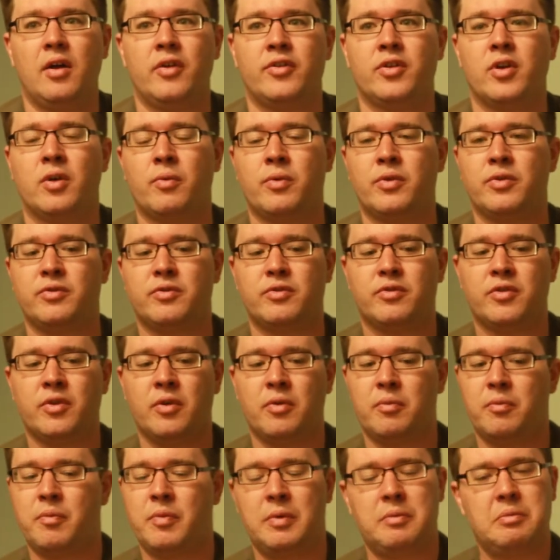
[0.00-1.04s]
so, it was, so
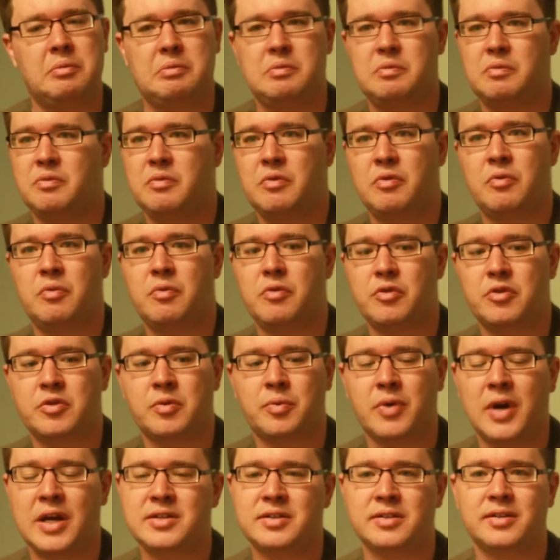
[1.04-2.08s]
but
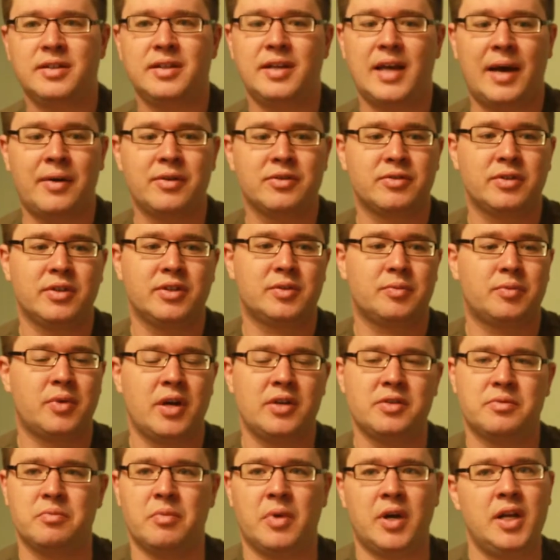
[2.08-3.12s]
surprisingly, I was really
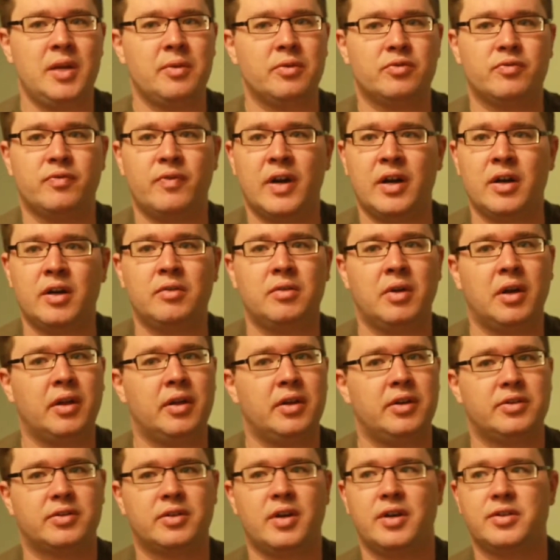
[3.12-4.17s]
surprised money was very rarely
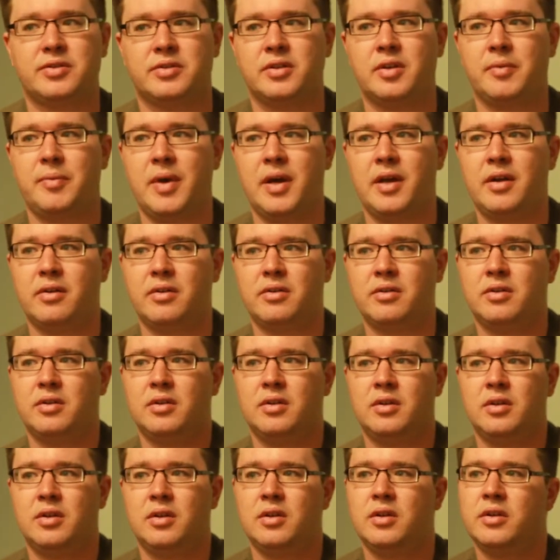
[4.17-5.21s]
discussed in the panel. Did
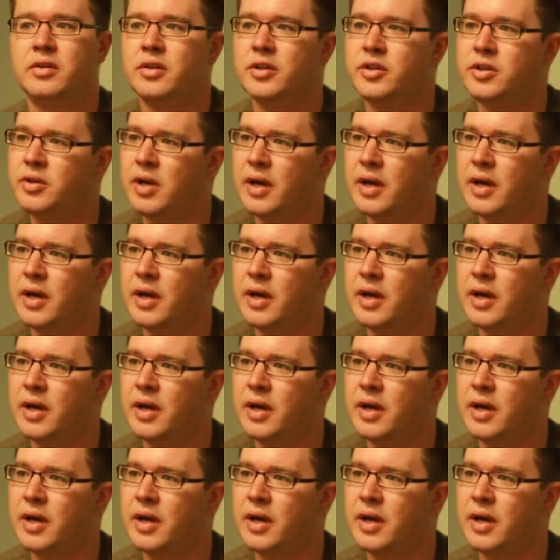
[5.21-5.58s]
you